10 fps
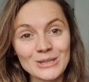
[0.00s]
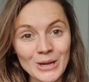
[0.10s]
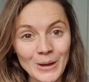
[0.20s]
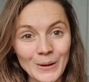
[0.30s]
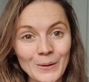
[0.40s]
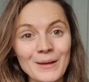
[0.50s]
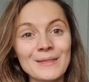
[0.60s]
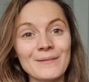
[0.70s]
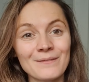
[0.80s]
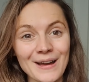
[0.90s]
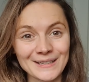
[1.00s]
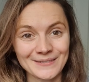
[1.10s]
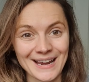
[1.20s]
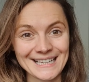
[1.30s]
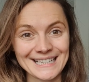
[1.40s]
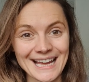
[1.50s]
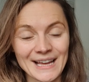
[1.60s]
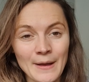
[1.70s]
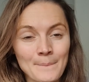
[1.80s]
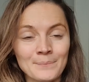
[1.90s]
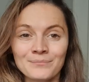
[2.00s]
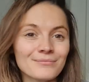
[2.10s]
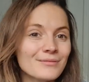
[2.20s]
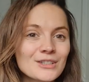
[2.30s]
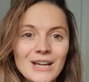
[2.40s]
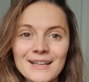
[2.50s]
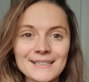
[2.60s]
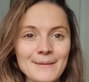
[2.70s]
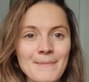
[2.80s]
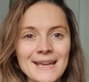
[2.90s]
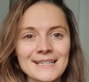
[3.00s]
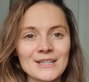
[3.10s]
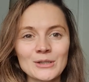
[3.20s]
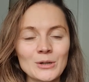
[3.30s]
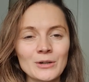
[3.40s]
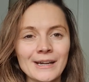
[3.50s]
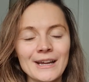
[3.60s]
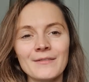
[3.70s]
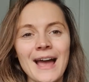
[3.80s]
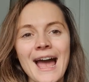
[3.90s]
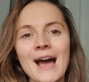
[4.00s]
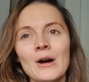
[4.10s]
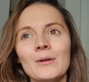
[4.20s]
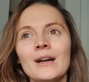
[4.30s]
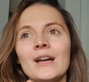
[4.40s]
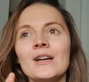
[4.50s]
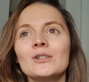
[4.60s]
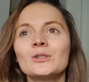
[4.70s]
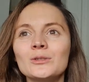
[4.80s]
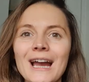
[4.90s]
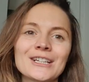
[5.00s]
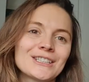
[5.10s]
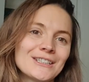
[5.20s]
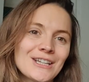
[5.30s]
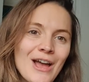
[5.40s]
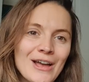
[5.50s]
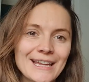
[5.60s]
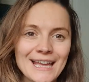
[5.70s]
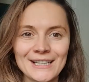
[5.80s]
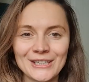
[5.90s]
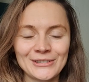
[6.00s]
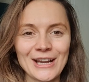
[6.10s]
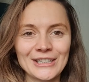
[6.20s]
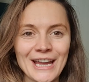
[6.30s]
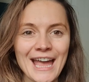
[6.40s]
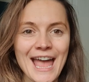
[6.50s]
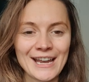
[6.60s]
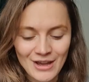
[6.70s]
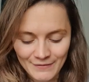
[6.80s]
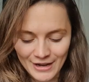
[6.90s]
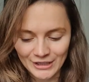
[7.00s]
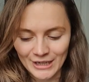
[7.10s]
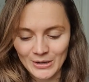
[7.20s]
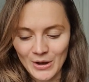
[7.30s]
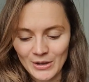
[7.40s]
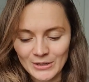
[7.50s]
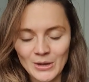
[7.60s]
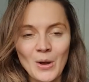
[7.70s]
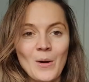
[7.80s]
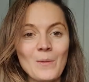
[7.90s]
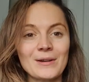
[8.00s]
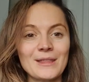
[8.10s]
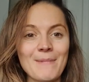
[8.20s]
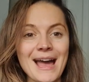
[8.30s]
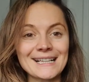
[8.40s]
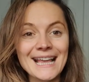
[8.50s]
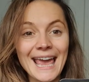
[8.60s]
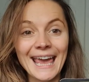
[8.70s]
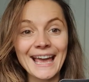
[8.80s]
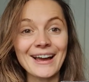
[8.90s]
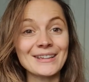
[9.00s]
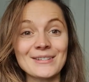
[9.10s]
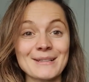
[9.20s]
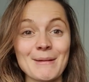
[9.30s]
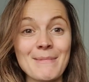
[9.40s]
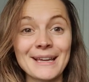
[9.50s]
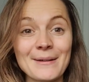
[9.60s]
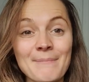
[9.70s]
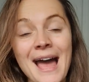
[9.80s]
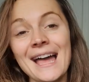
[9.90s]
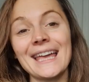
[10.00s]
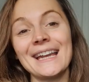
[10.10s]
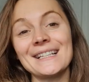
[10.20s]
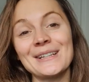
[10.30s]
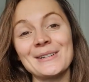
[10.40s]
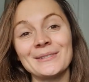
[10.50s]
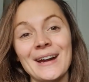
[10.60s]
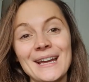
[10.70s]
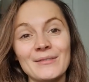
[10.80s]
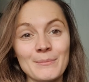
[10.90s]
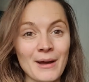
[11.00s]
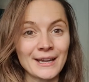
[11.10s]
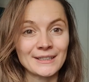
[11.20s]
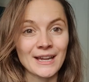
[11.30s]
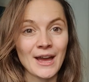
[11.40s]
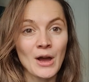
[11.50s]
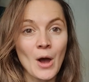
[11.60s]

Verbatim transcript: to the fundraiser. Just amazing story of how trash can turn into treasure and I've actually got one of the bags here. I use it as my makeup bag and it's a great reminder